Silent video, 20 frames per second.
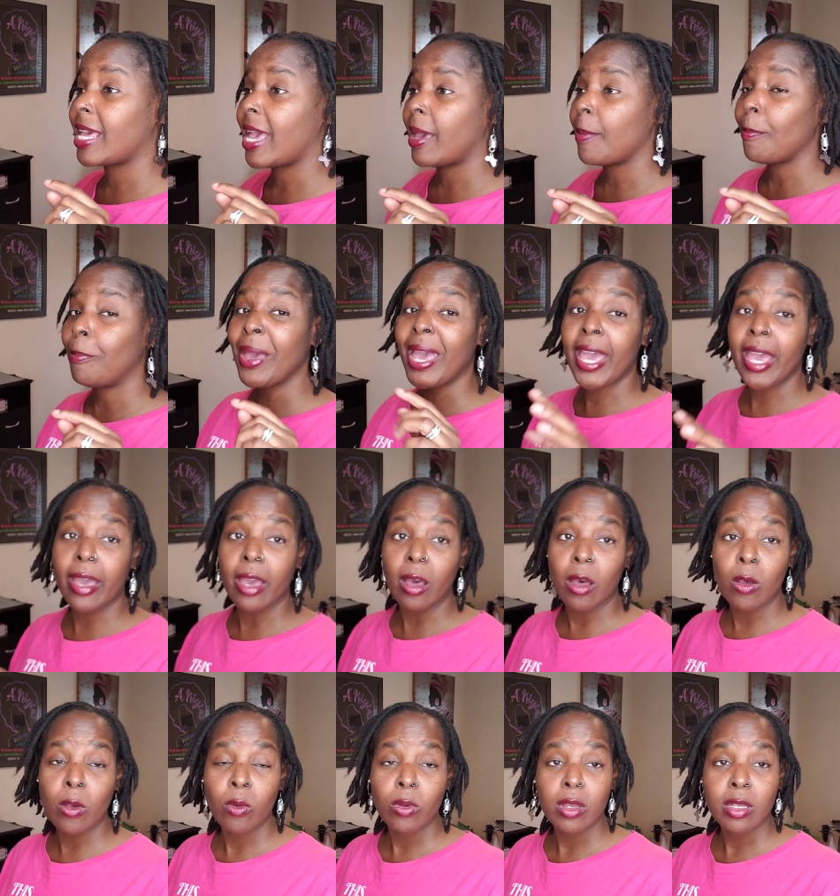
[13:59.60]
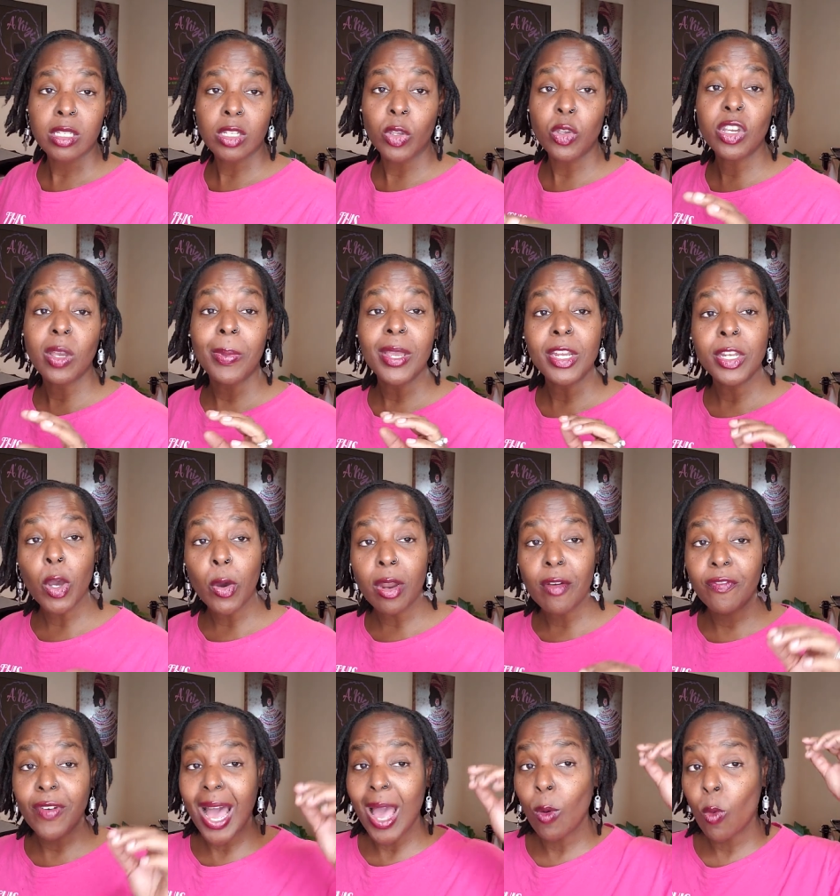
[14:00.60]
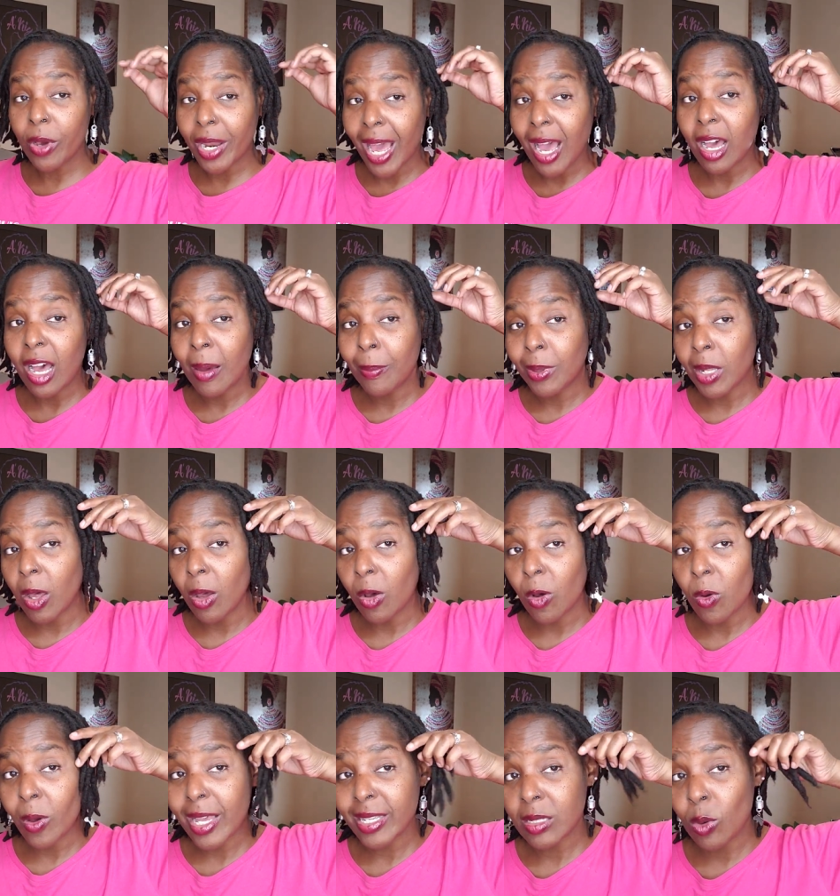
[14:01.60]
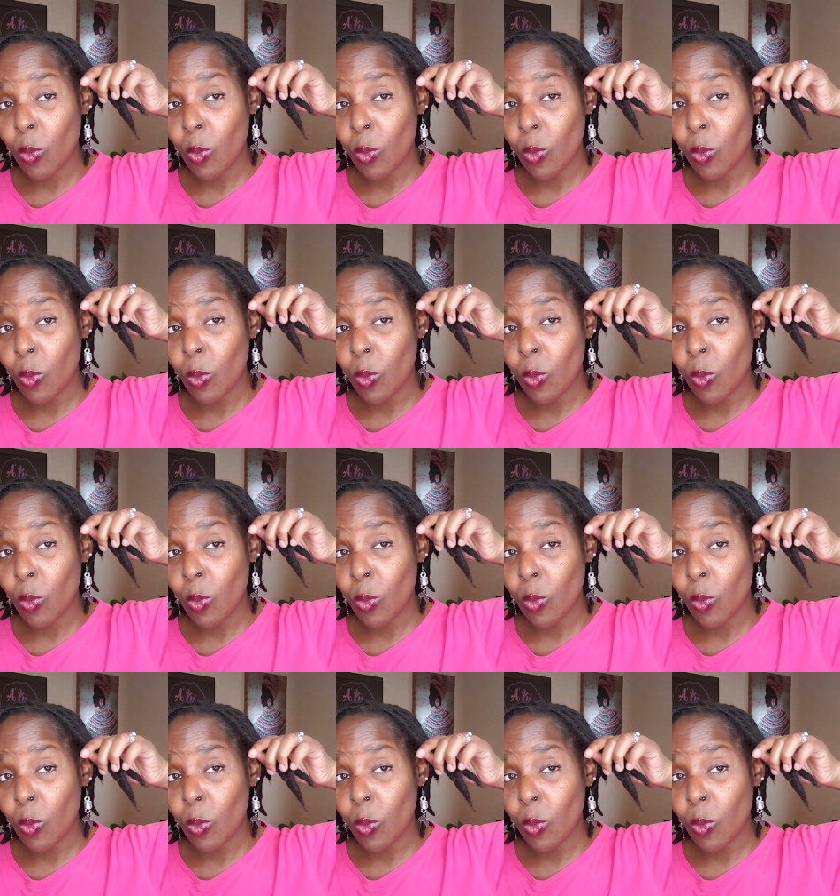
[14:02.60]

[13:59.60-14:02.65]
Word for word: that bell so you can be notified when I upload. Because